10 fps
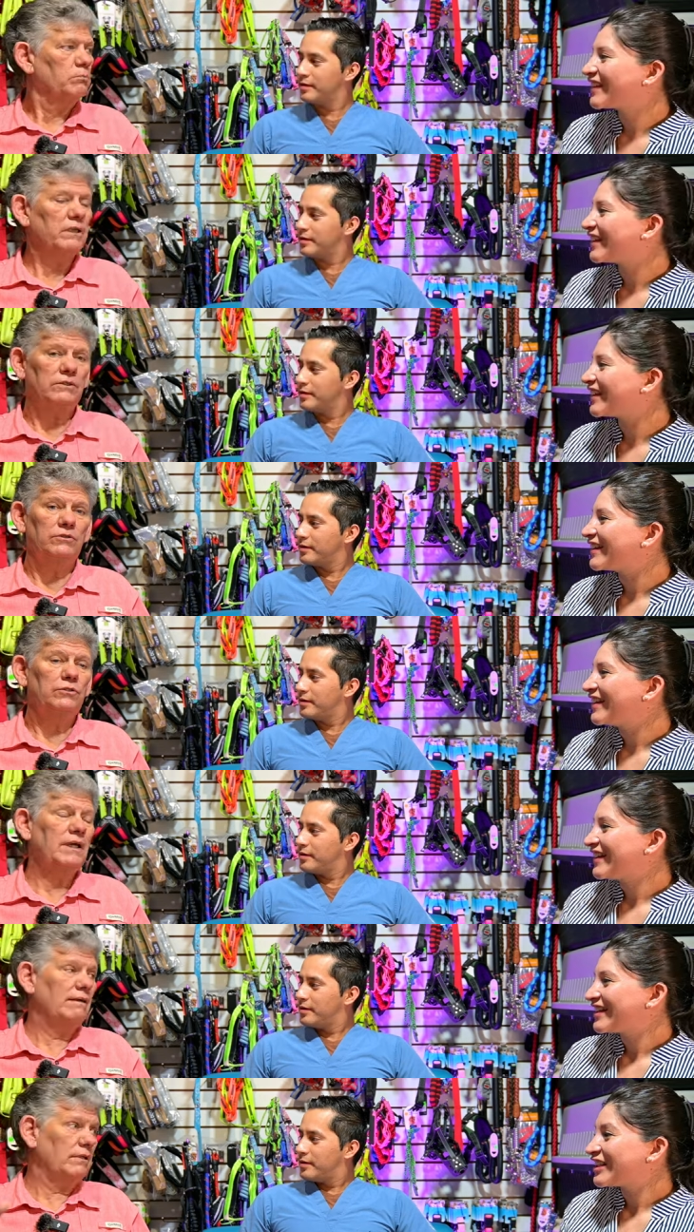Speaker 1: But
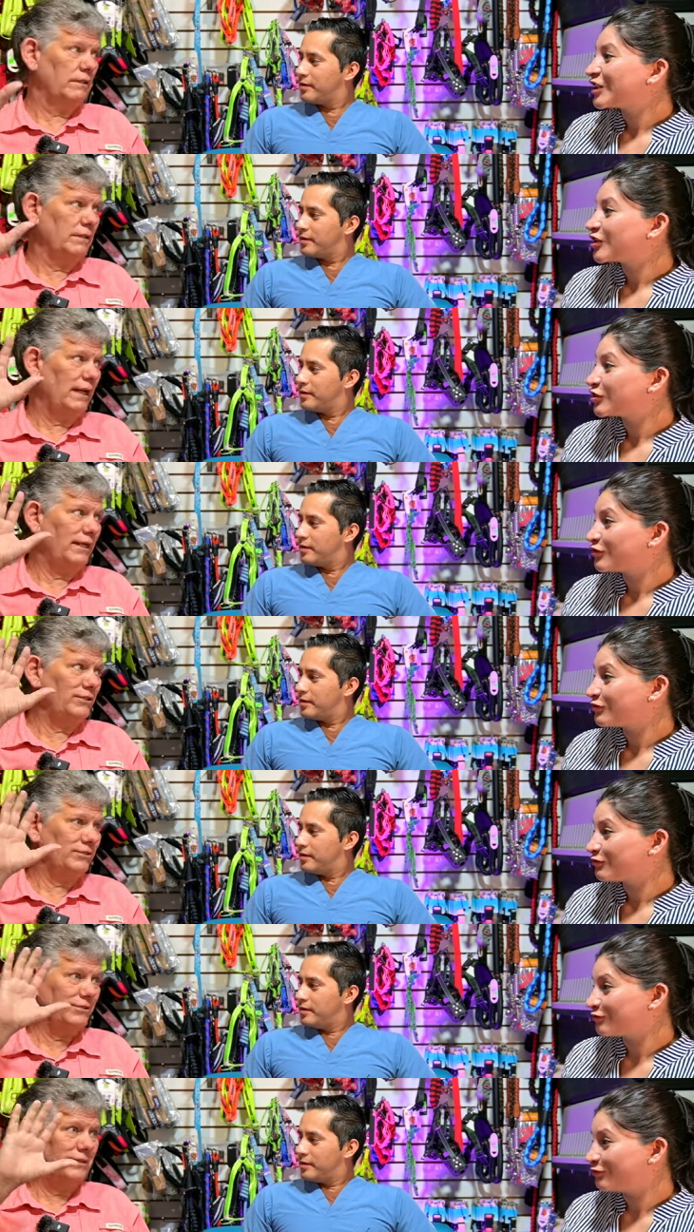you have a
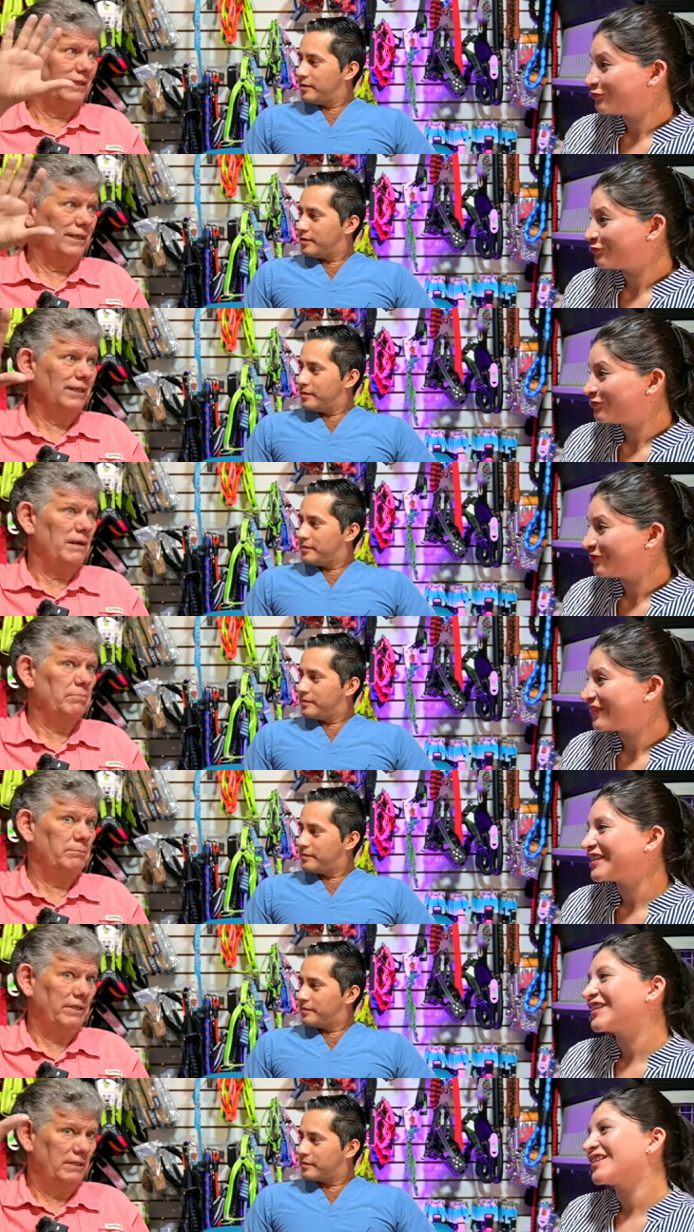nice
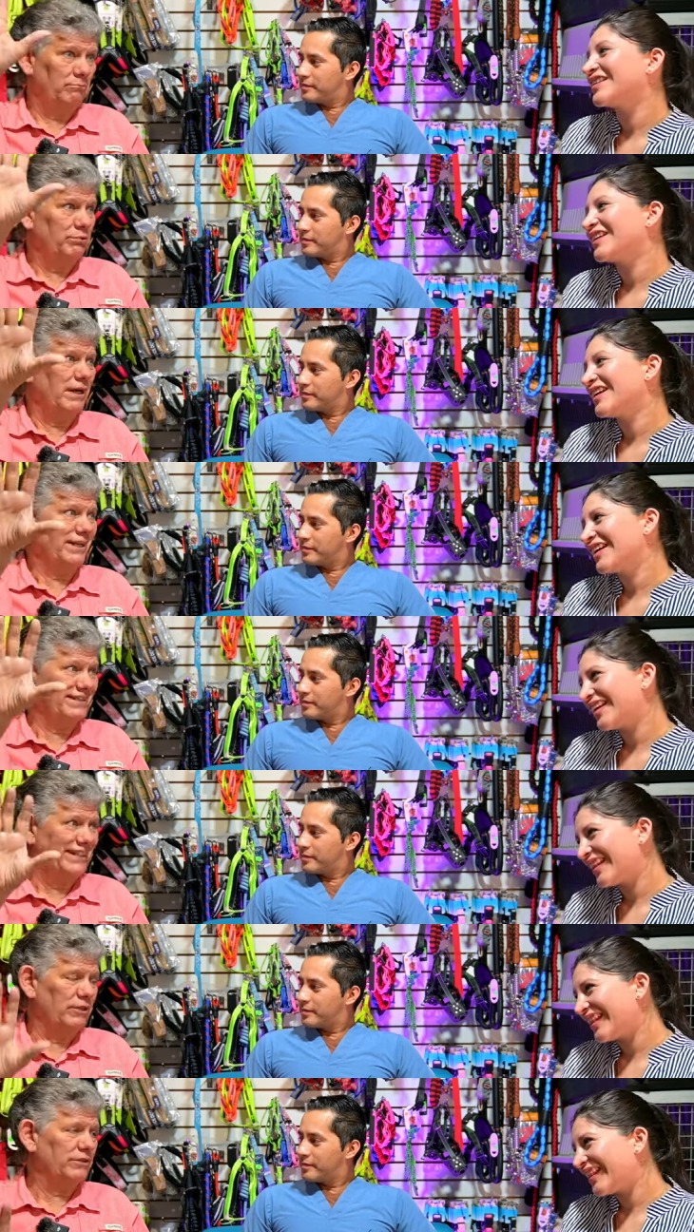complement of
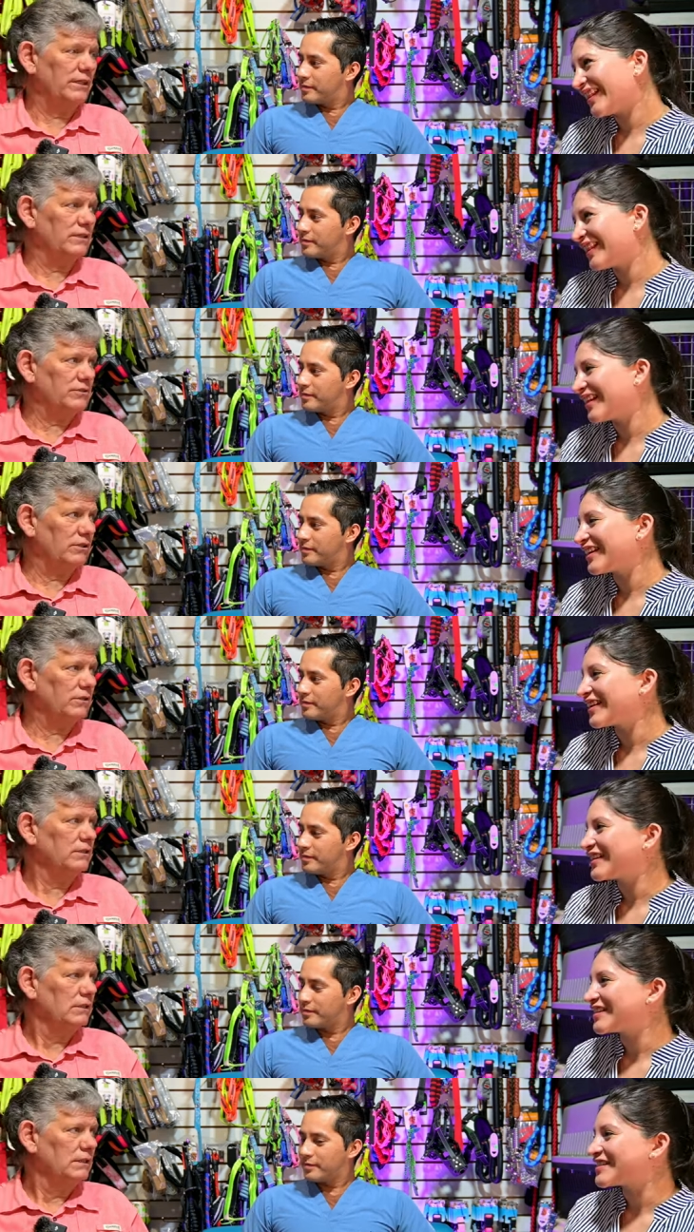products out there.
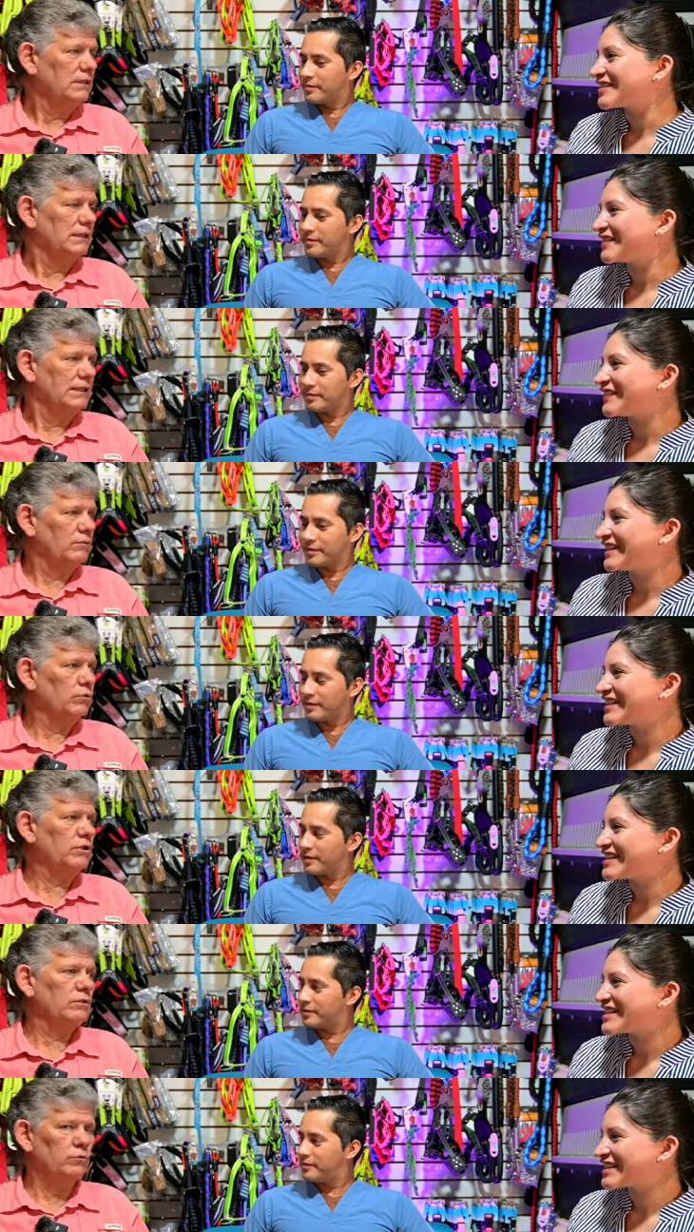Thank you so
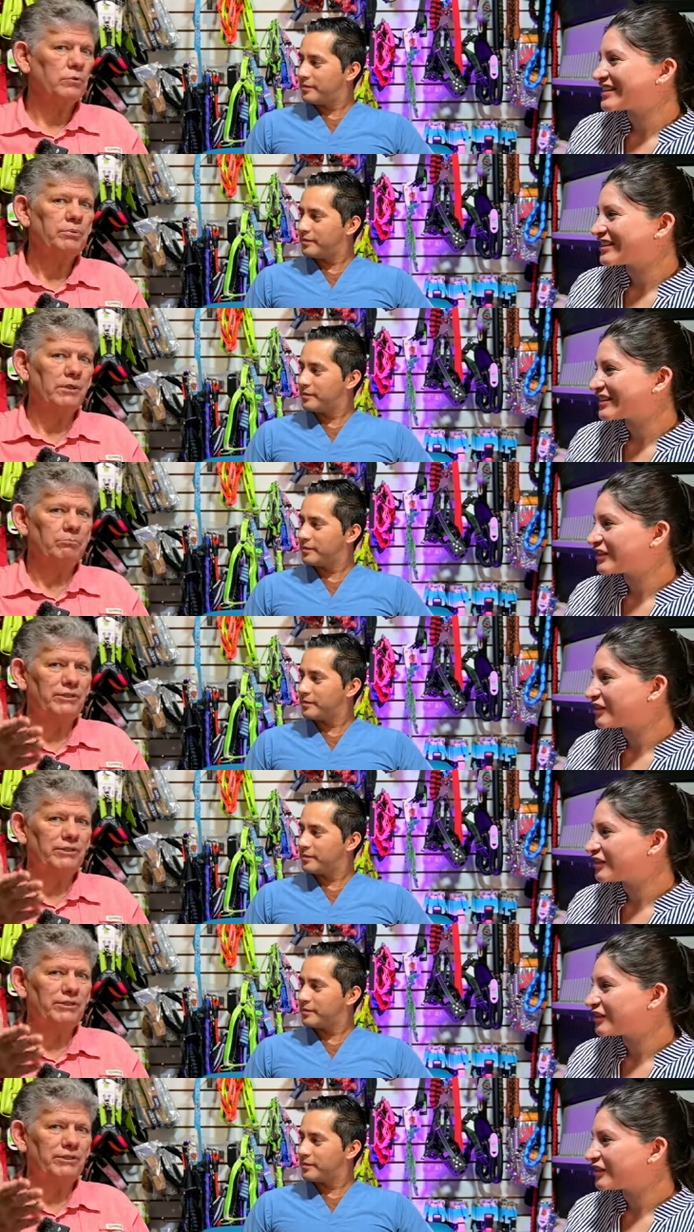much. We'll put up